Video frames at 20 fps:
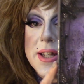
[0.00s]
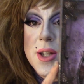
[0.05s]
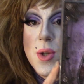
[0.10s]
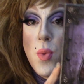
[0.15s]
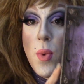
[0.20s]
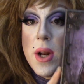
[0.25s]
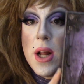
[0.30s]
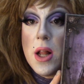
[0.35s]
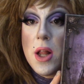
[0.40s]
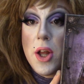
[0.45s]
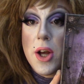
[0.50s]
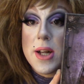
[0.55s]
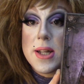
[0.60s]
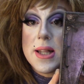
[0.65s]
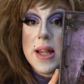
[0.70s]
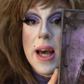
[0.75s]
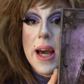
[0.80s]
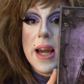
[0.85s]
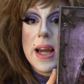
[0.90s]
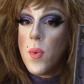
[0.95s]
is what it
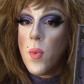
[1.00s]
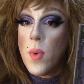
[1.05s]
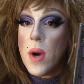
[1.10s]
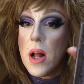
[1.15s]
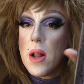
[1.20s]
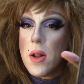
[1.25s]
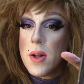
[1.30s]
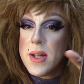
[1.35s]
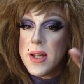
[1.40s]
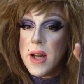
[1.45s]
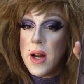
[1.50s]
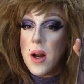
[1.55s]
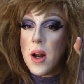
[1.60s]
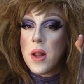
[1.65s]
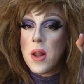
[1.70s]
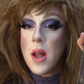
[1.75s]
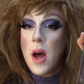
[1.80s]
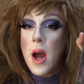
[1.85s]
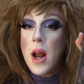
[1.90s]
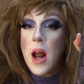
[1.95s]
looks like. When I looked at it
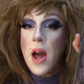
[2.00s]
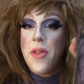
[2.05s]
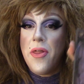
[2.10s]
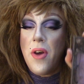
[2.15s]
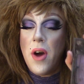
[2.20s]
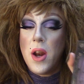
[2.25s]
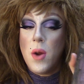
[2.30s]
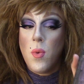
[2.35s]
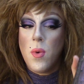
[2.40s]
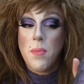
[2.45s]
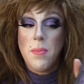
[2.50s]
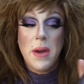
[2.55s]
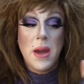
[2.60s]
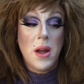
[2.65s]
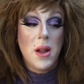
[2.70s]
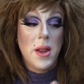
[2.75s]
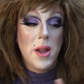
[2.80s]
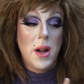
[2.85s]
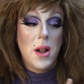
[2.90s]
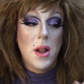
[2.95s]
online, I thought it would be
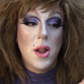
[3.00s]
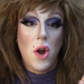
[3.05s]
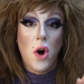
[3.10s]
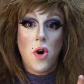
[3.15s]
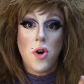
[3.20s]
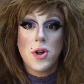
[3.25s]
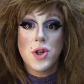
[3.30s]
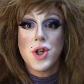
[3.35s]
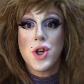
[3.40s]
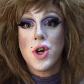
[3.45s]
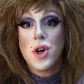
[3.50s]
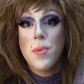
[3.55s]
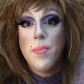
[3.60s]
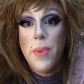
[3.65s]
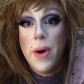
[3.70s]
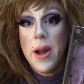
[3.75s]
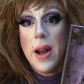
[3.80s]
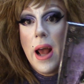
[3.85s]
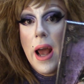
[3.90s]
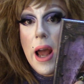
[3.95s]
a little larger,
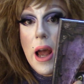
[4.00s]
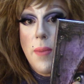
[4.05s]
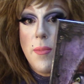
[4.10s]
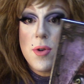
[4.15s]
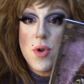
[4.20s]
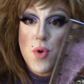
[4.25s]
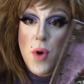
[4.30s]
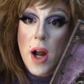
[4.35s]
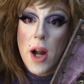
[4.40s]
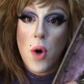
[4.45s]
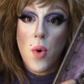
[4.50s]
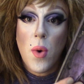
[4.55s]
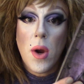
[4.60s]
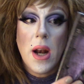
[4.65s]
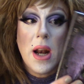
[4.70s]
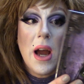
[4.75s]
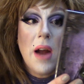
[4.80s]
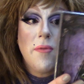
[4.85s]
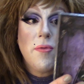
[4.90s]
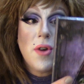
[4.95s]
but hey, I'm a drag
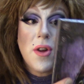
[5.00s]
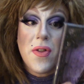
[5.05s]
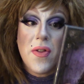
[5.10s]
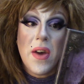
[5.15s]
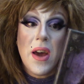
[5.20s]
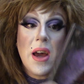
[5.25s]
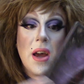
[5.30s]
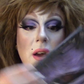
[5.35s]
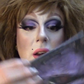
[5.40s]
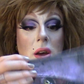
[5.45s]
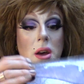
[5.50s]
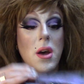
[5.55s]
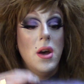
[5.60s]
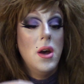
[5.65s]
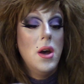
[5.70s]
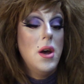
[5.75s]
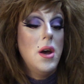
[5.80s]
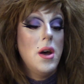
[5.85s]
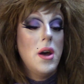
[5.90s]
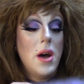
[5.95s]
queen. Everything
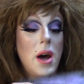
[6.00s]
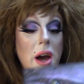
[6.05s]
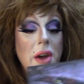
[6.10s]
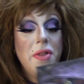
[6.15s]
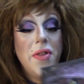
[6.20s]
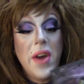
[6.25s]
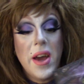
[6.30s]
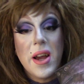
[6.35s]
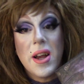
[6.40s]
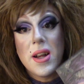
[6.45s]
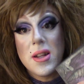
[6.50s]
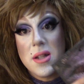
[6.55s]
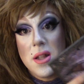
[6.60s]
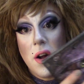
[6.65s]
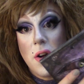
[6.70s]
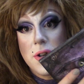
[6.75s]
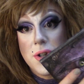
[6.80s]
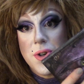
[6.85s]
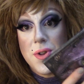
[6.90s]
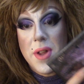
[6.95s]
I think is
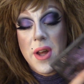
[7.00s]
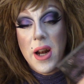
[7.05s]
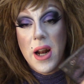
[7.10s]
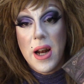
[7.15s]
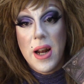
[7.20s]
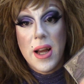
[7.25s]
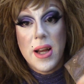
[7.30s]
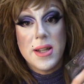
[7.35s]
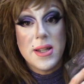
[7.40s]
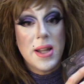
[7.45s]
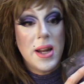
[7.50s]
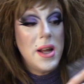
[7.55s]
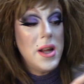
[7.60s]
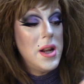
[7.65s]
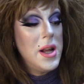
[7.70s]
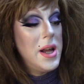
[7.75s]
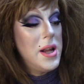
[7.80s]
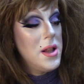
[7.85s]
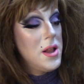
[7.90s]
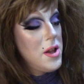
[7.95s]
larger than it is, and
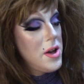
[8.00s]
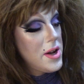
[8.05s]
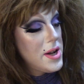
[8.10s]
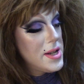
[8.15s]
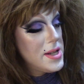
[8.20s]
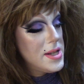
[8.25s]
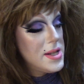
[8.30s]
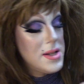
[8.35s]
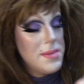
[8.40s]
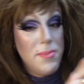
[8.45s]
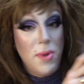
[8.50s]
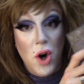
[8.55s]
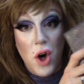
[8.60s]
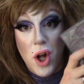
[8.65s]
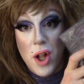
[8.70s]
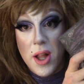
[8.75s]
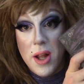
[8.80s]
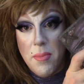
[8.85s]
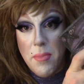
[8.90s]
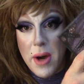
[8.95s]
it looks
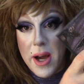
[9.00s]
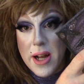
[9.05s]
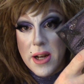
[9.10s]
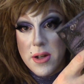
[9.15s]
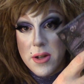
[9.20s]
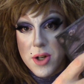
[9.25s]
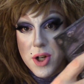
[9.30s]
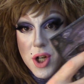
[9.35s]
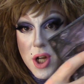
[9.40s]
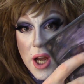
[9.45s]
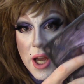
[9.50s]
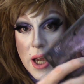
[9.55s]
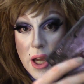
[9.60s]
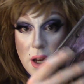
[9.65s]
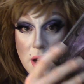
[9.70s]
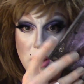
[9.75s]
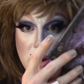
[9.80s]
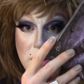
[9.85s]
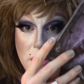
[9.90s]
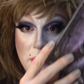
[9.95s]
small in my
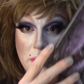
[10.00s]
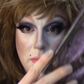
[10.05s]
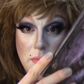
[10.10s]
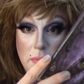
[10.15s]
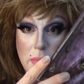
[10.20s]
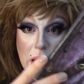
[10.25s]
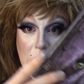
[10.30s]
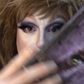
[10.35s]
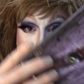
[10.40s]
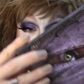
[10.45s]
giant man